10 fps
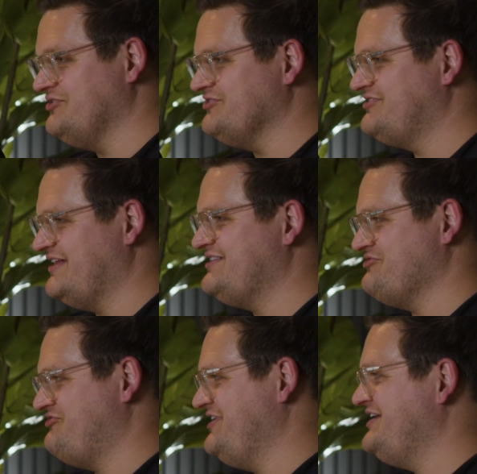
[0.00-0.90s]
hurdles
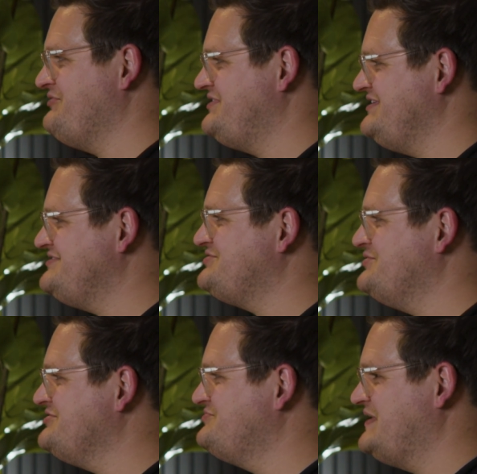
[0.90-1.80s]
that they're feeling with
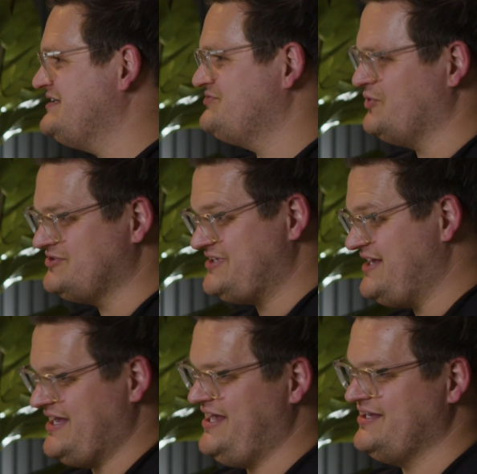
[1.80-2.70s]
these tools because
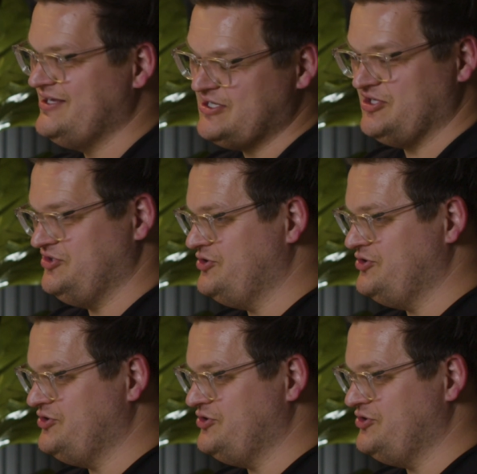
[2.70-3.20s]
we're saying, hey,